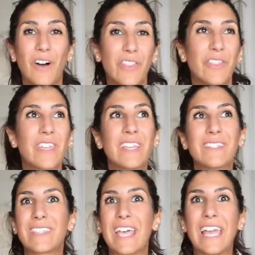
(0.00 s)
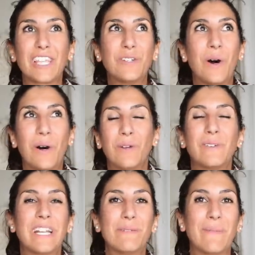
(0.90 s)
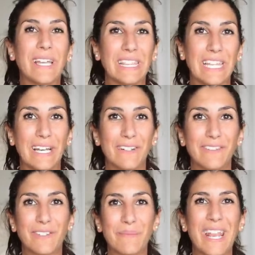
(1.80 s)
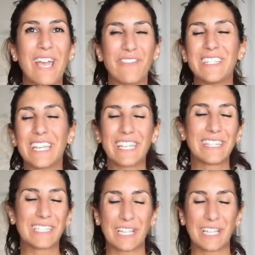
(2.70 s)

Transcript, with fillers: the things that you already might love but haven't taken the